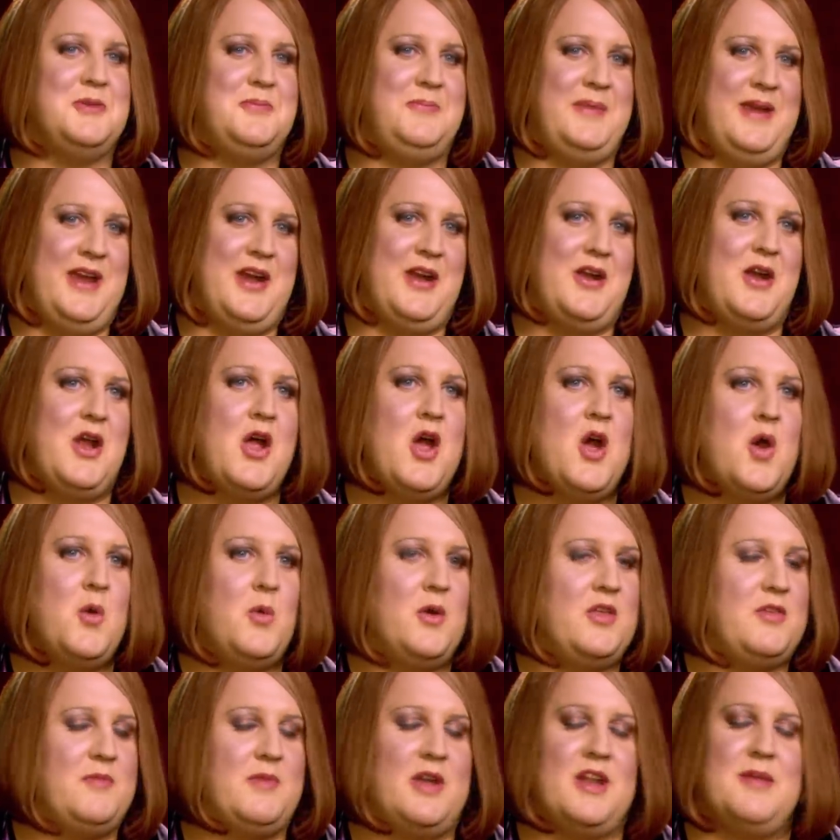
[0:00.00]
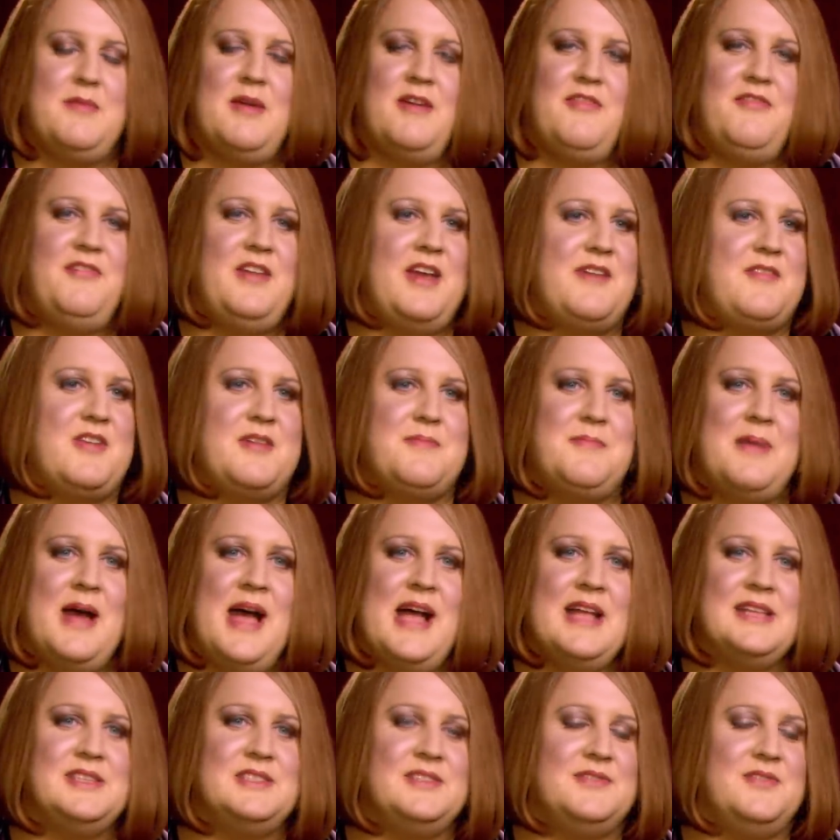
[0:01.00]
to appear with one of my favourite
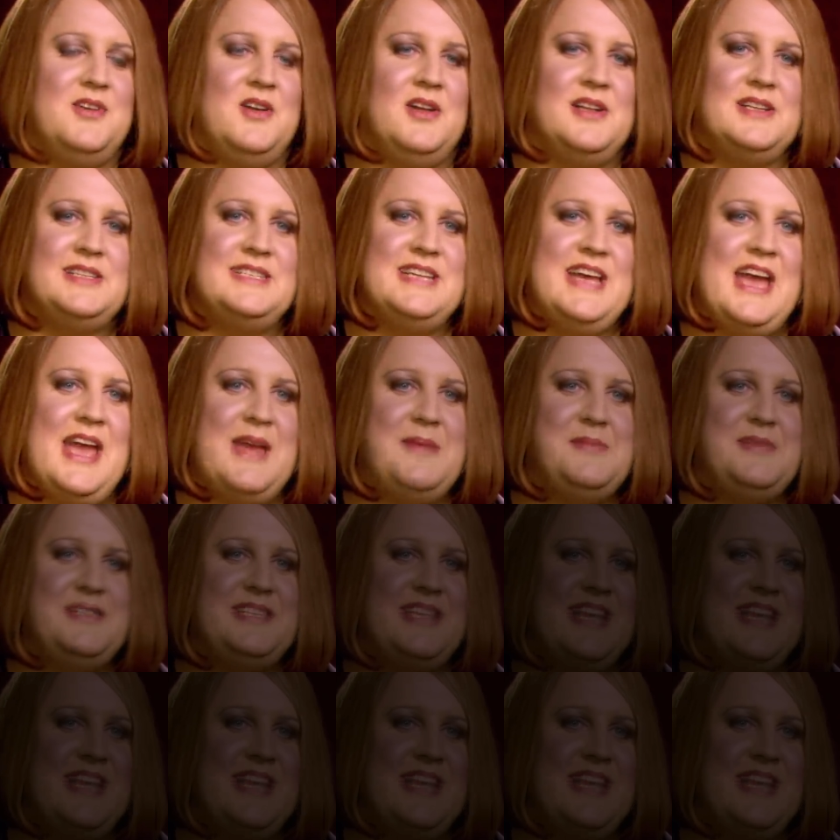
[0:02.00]
bands of all time,